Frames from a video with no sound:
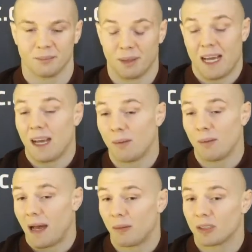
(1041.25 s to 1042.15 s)
But I
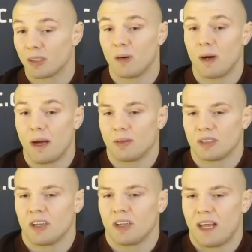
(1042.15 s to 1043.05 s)

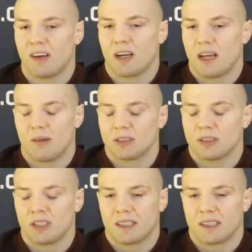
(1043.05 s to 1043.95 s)
was not angry. I was
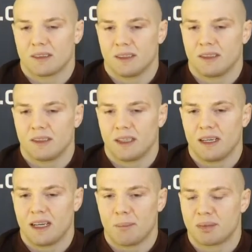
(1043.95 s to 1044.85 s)
not like
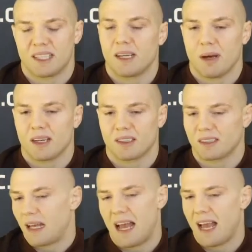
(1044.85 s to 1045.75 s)
upset about it, because
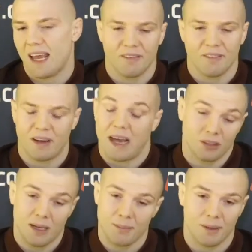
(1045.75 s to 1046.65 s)
I had a fight. I was
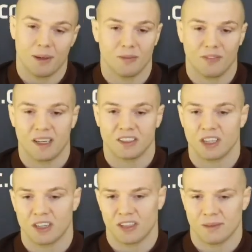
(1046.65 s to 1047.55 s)
happy about fighting
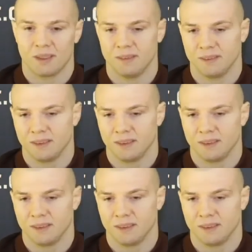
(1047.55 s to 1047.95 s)
Jacare, man.